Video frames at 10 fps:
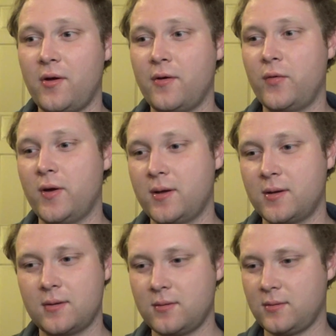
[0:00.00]
of,
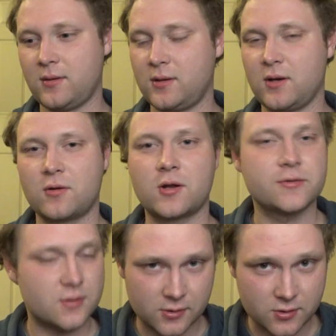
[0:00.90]
you know,
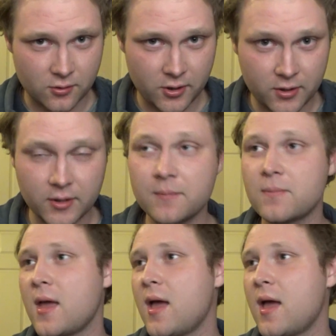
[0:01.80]
closing the store early?